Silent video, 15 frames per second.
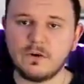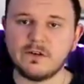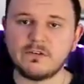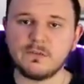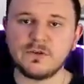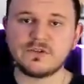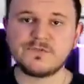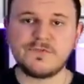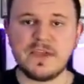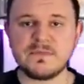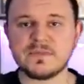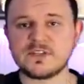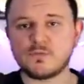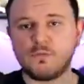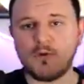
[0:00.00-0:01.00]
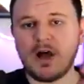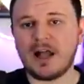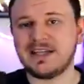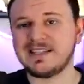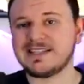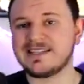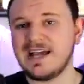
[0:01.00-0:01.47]
one of the most famous
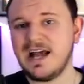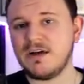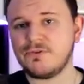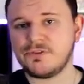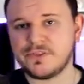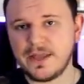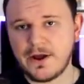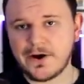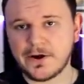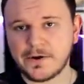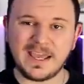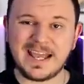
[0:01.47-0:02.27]
wallets out there,